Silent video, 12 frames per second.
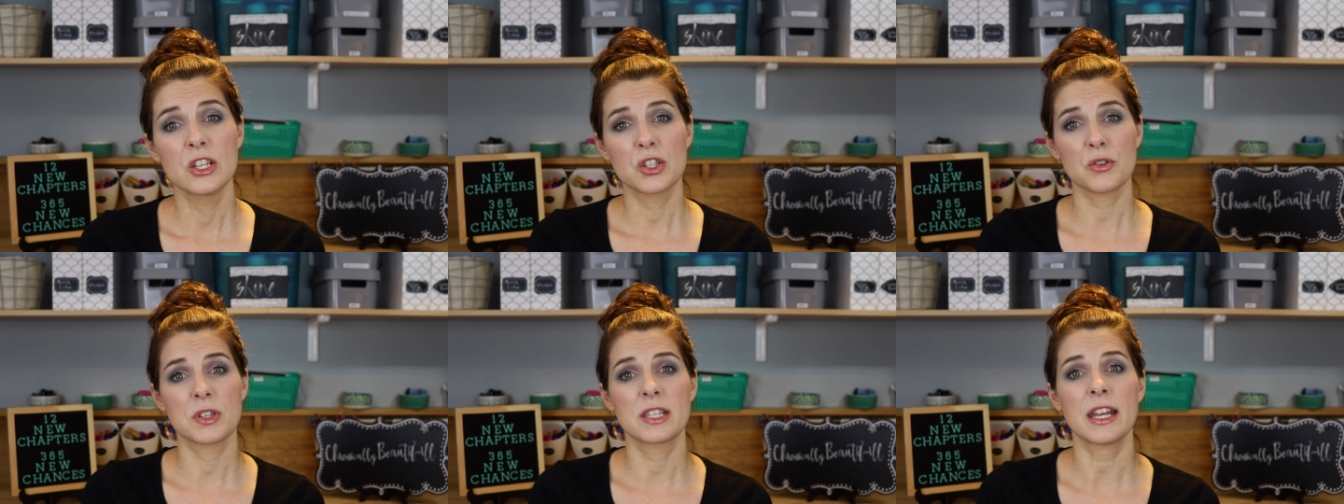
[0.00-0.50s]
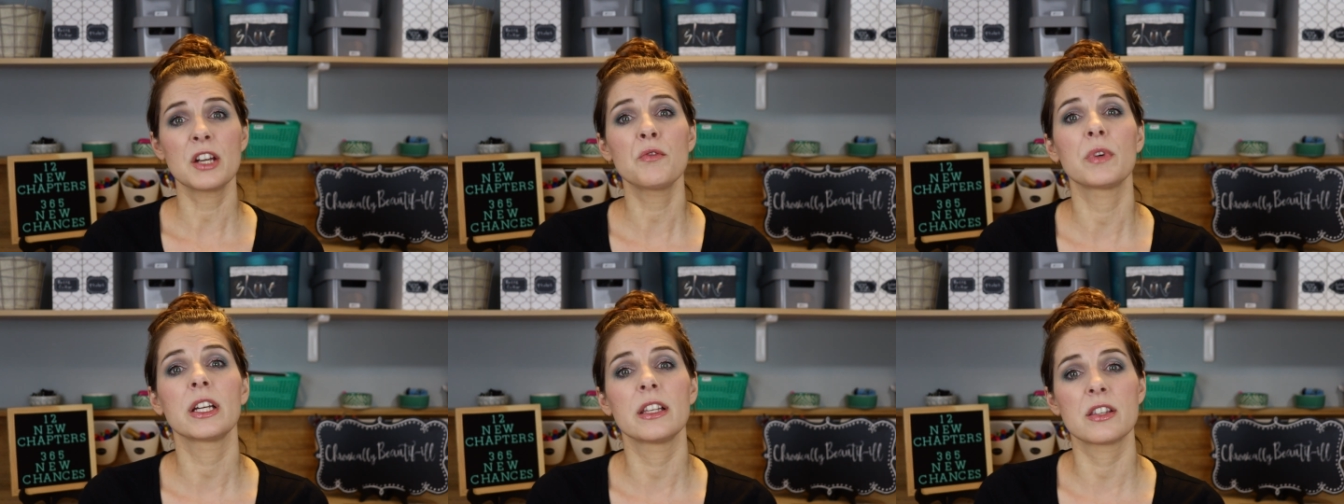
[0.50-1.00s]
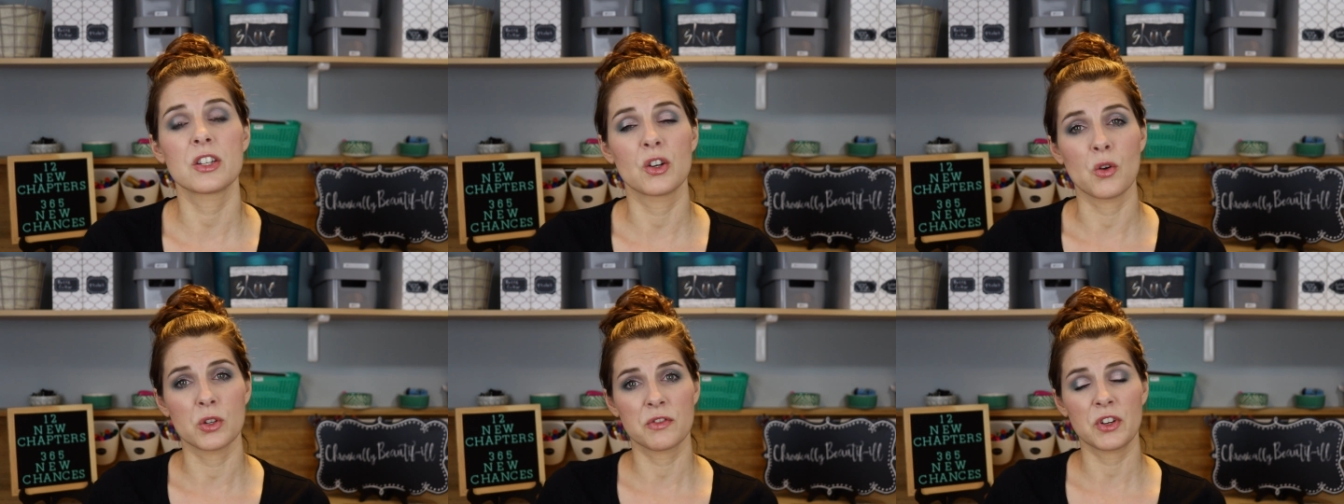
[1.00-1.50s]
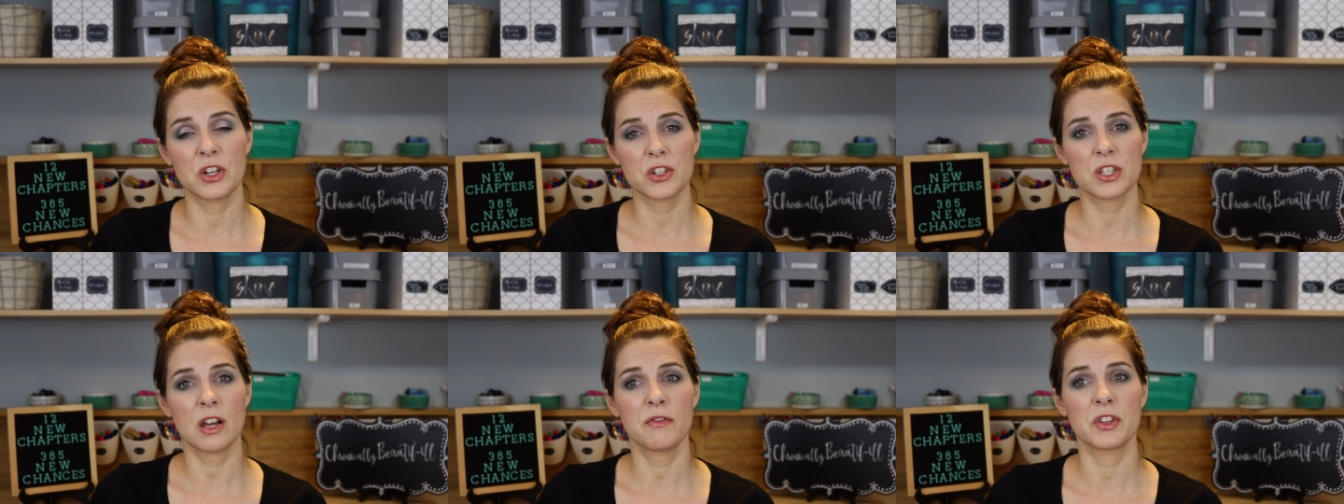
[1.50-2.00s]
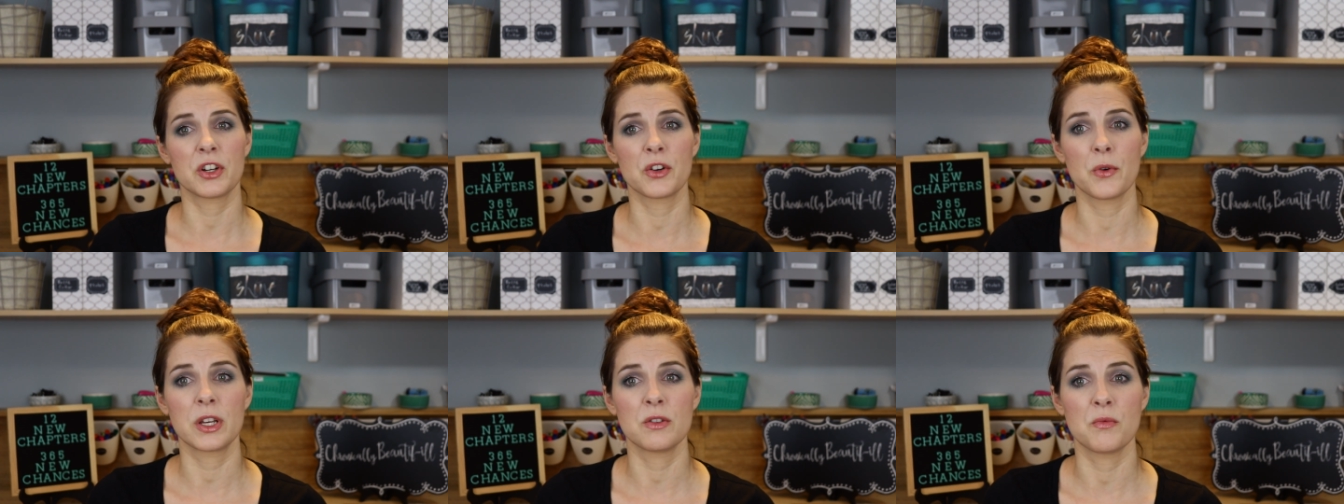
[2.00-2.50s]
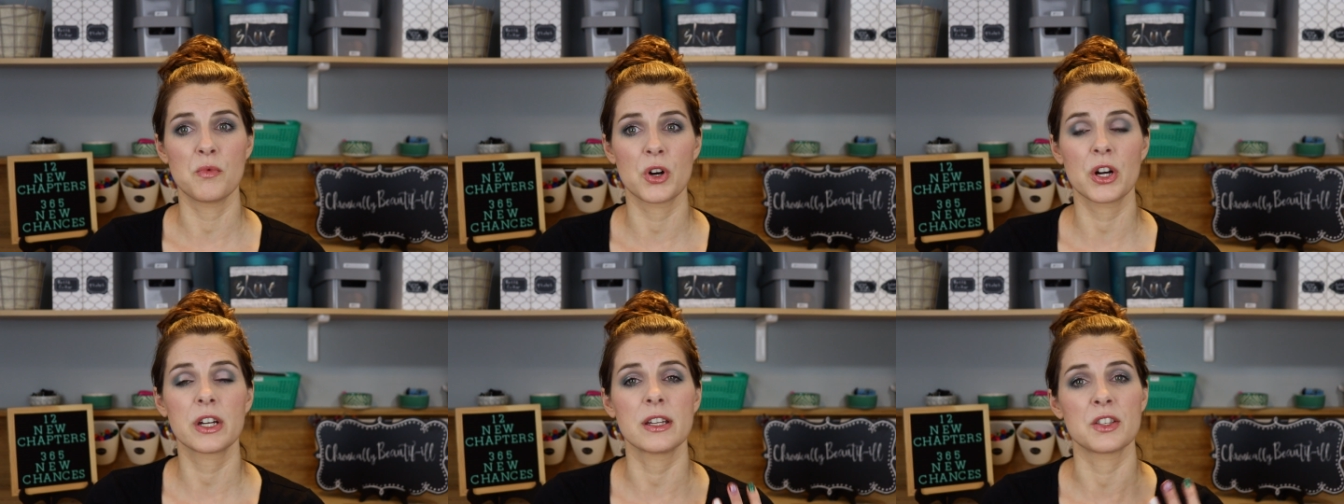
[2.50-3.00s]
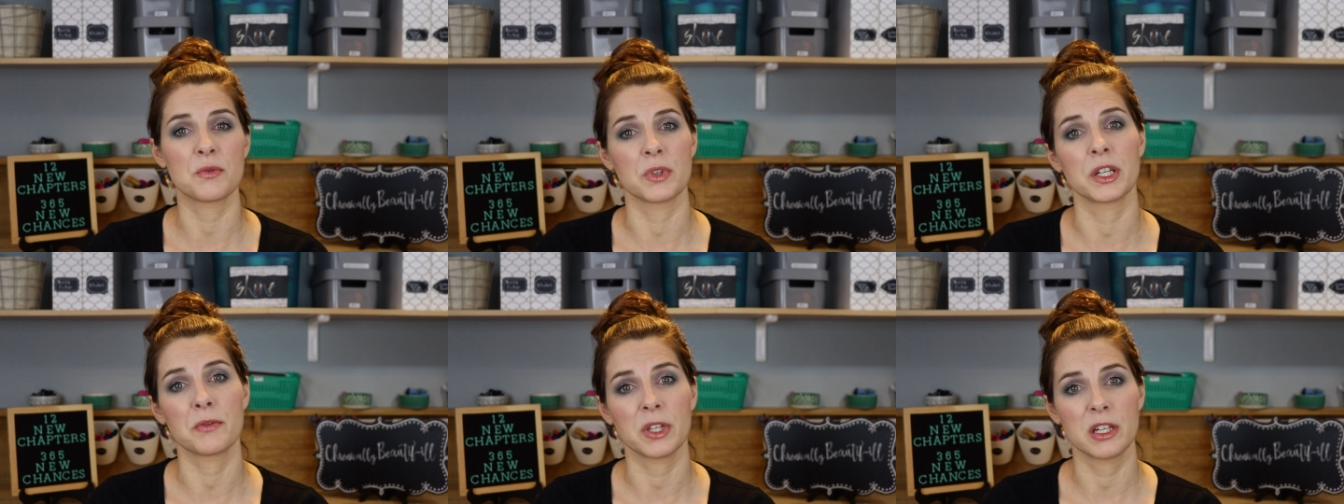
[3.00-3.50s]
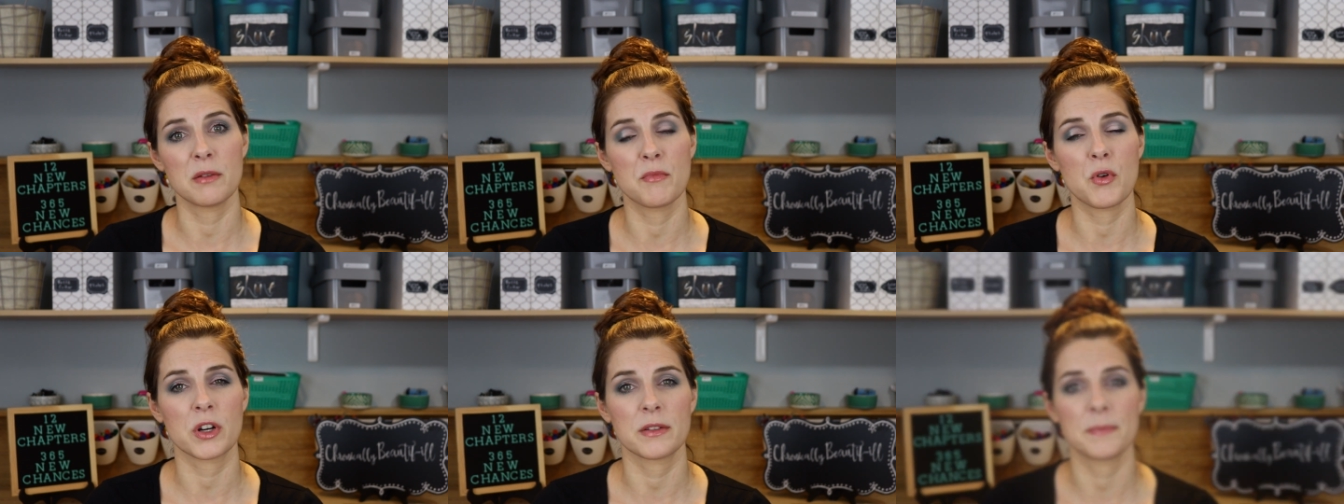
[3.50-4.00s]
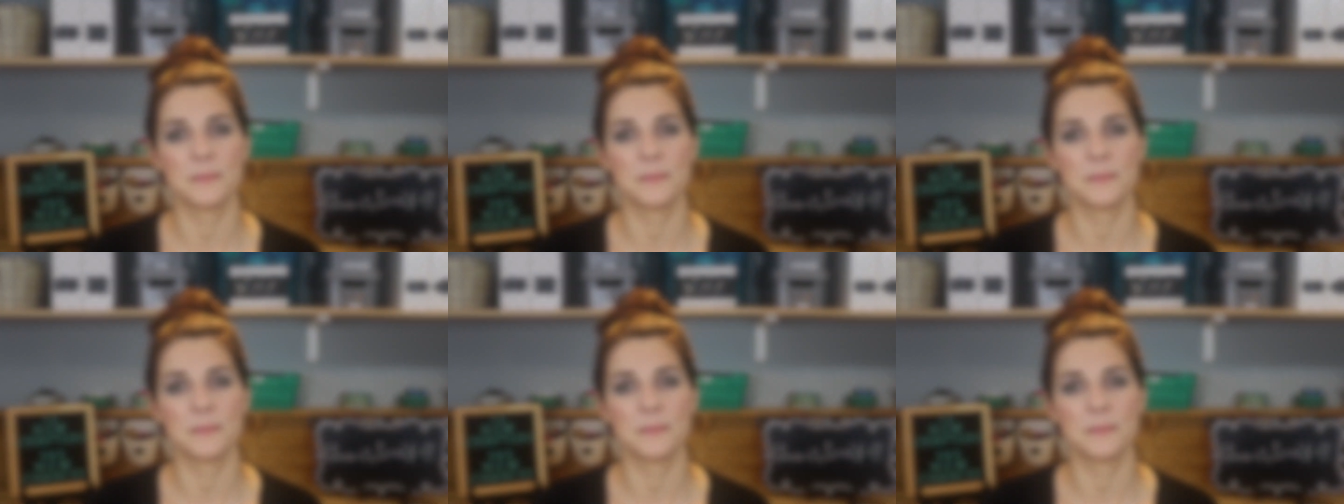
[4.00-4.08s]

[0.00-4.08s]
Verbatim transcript: So setting realistic goals for yourself that are going to work is really, really important.